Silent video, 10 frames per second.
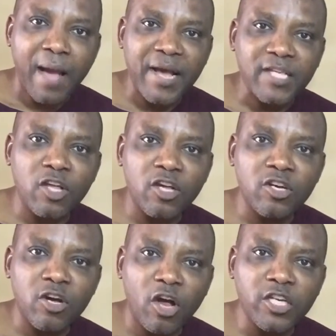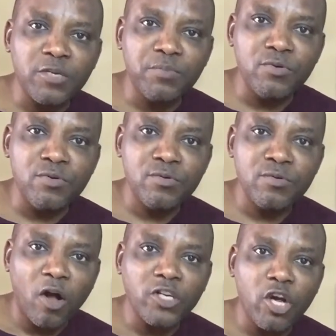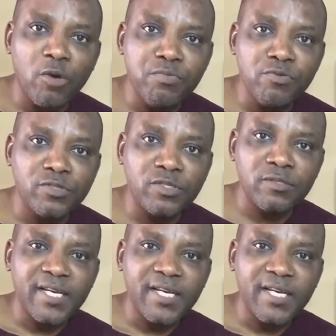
Amazon Audible audiobooks.